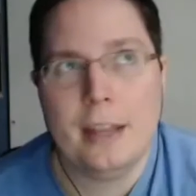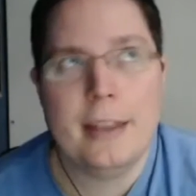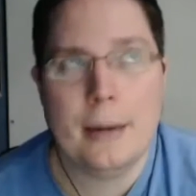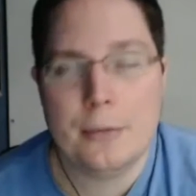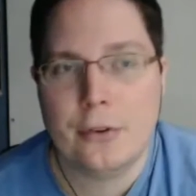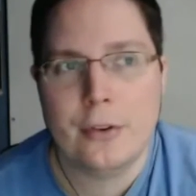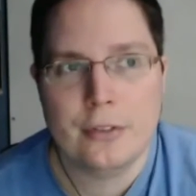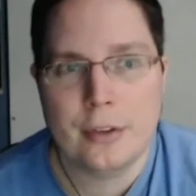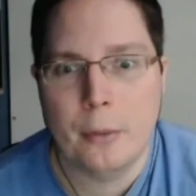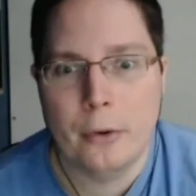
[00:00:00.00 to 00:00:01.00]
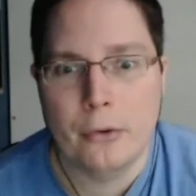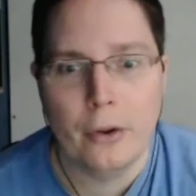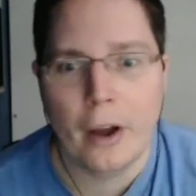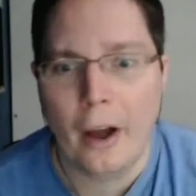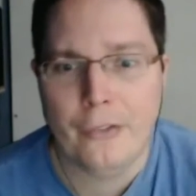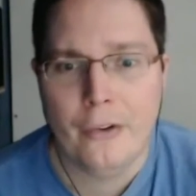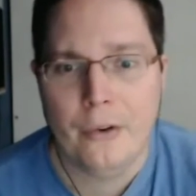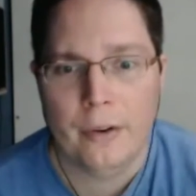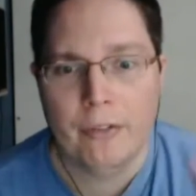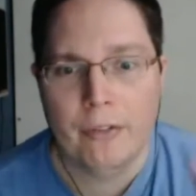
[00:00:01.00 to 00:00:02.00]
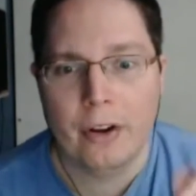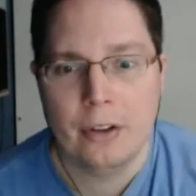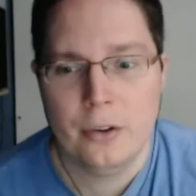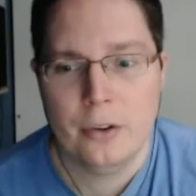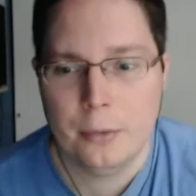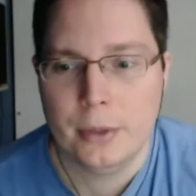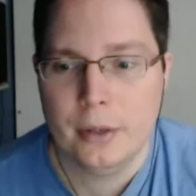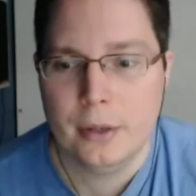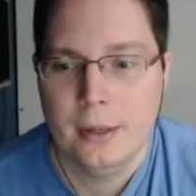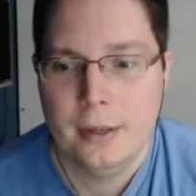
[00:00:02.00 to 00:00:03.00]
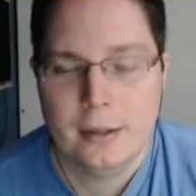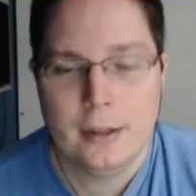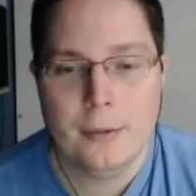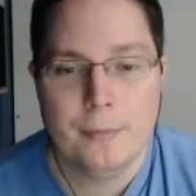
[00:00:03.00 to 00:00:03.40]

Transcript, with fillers: that I'm sure there's someone who's like, I do it, fuck you. But you know,